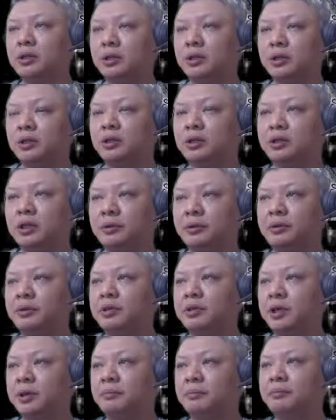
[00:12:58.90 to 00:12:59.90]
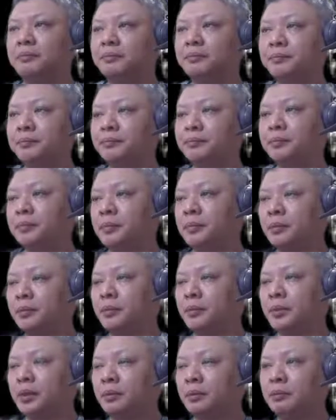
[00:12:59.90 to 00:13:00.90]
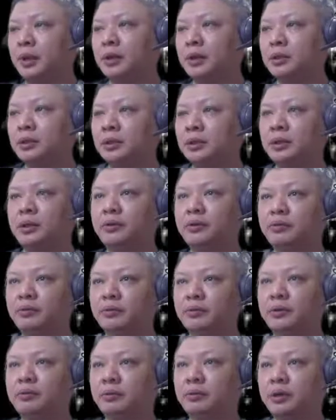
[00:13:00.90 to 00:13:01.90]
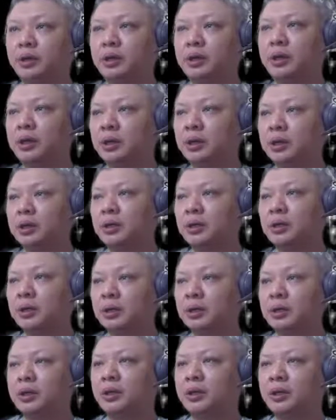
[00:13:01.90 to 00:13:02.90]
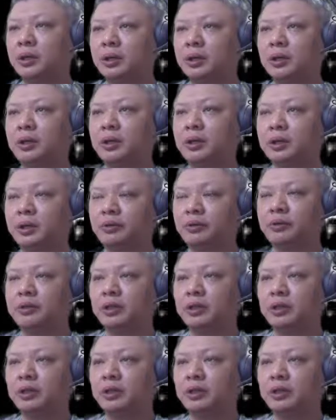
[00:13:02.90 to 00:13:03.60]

the chariots up. But if it were here, the